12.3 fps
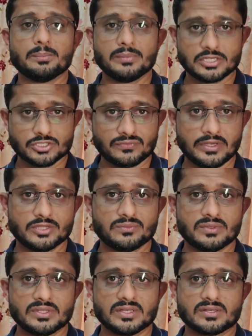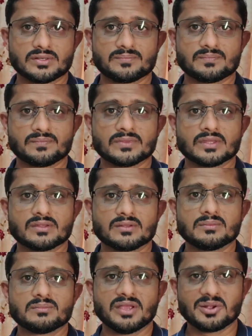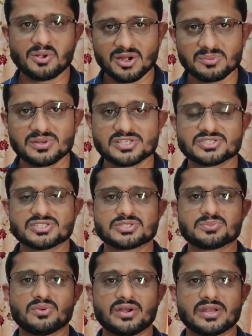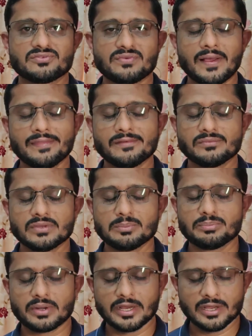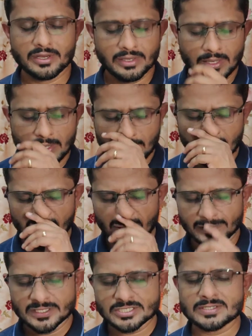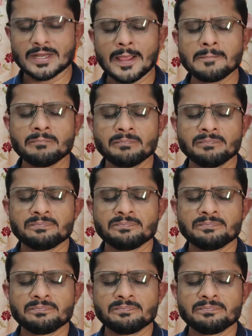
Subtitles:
mix faith with it. May God bless this morning. Father, we pray this time.